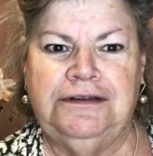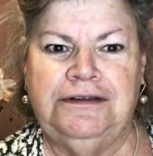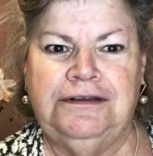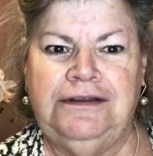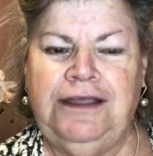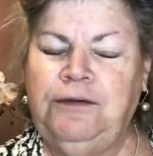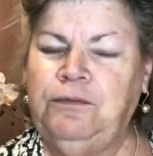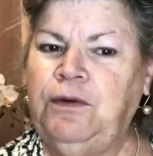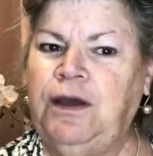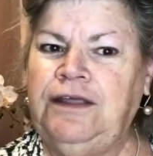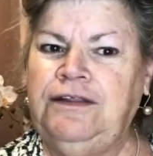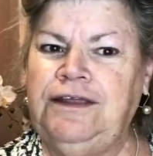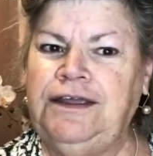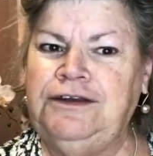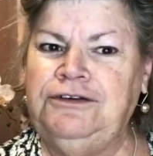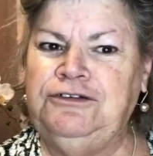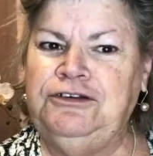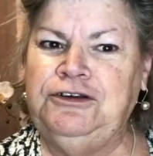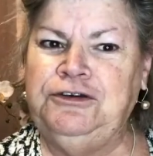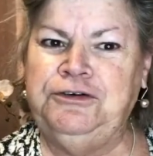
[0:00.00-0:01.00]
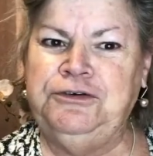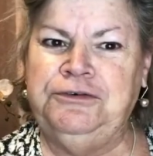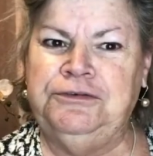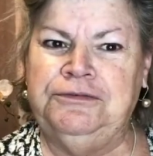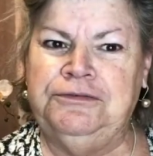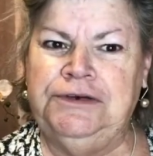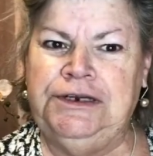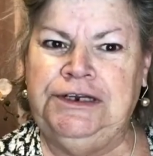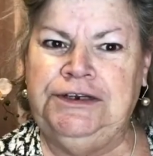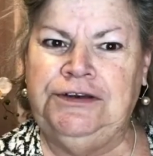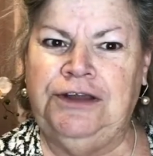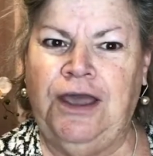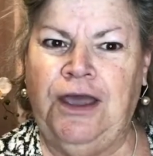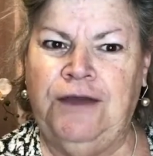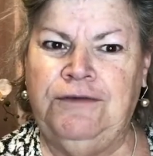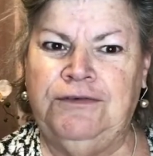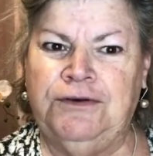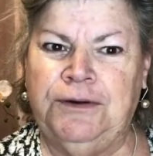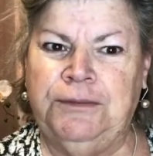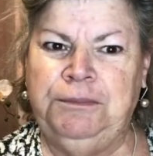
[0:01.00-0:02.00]
That way then she couldn't reach
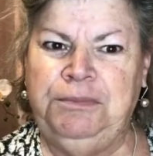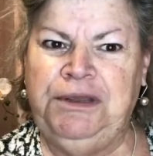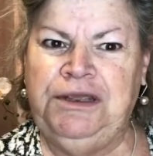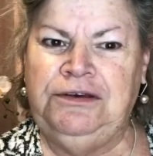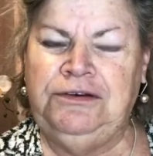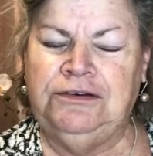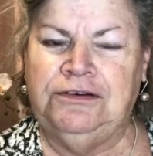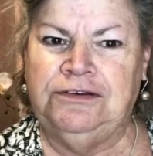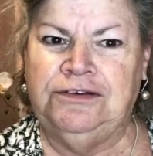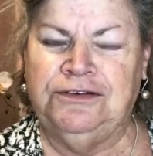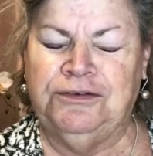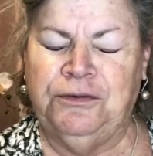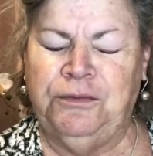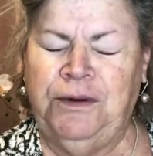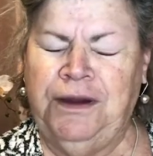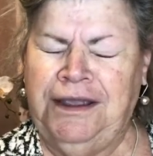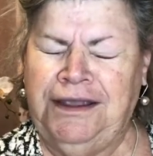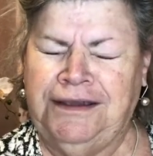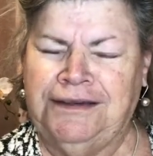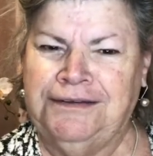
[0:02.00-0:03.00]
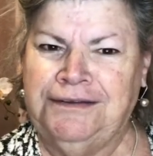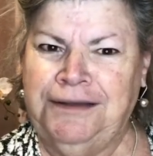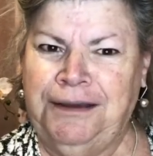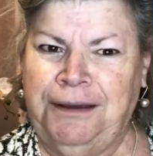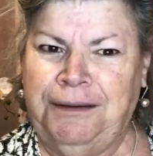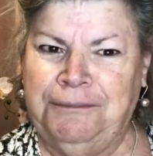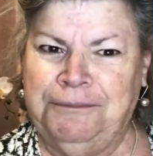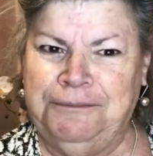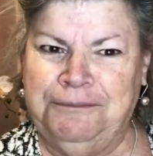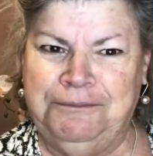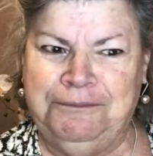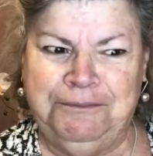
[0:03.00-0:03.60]
over and pinch us to wake us up.